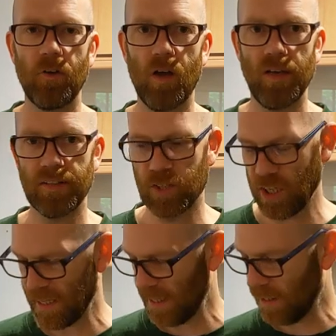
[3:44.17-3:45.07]
fry the
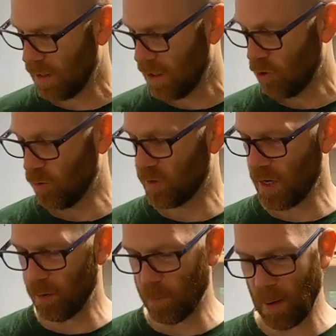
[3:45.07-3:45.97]
chicken.
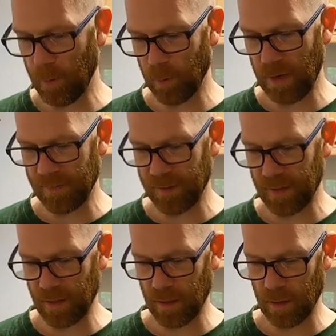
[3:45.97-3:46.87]
So remember, we're going to
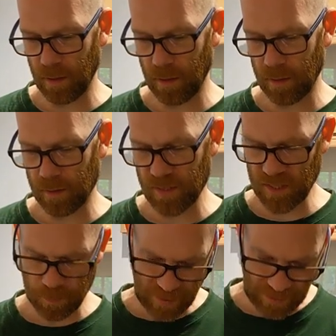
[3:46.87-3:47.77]
add the
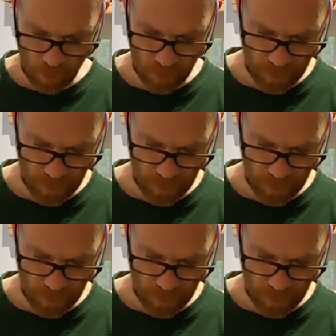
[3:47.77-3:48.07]
sesame